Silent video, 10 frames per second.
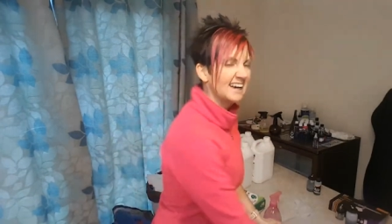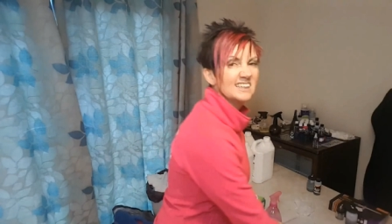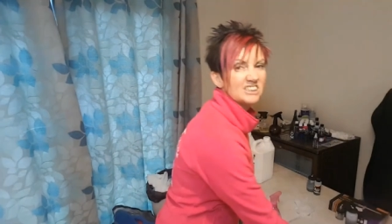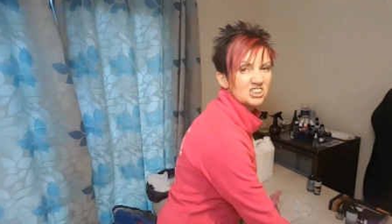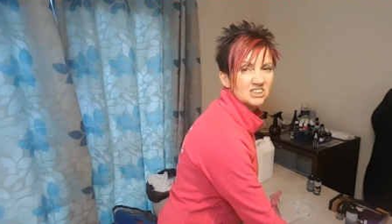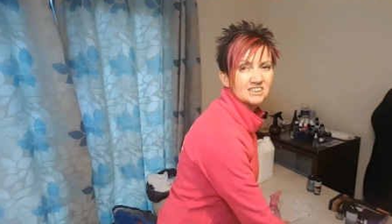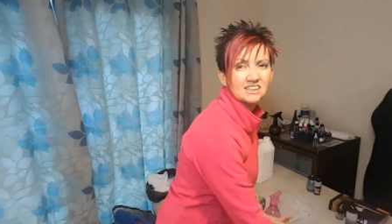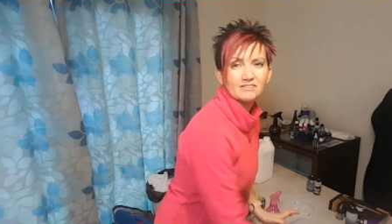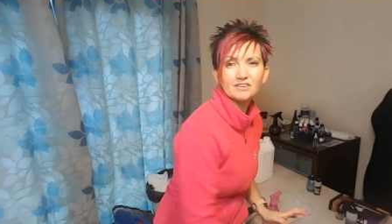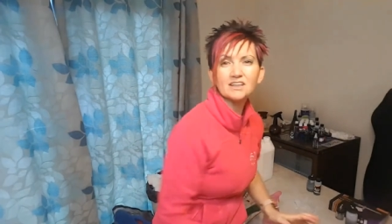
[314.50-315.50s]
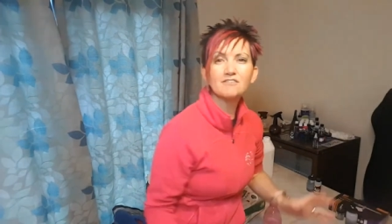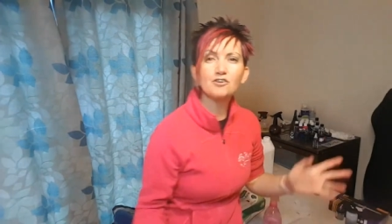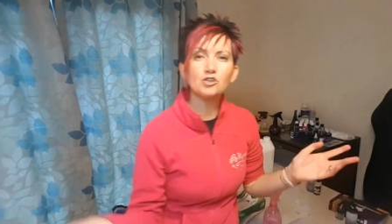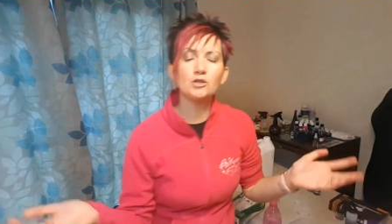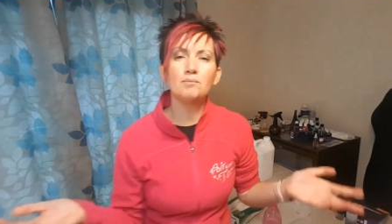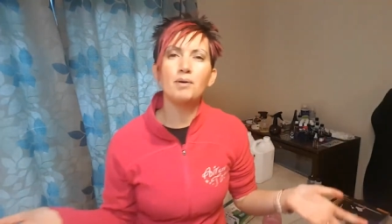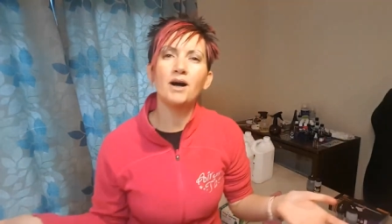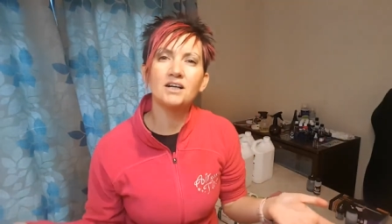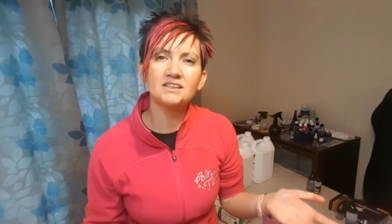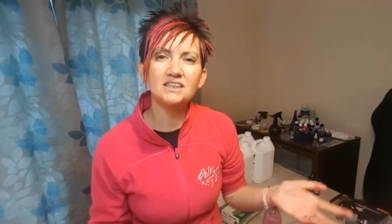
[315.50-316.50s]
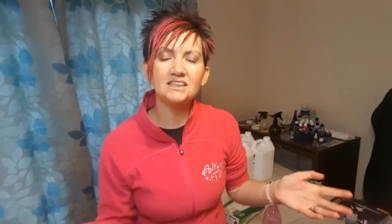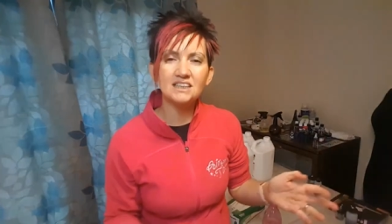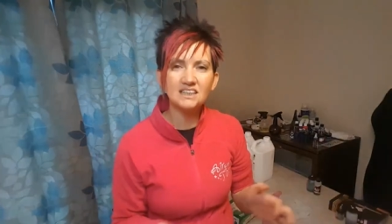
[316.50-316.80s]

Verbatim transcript: And it's just giving, if you're doing parties,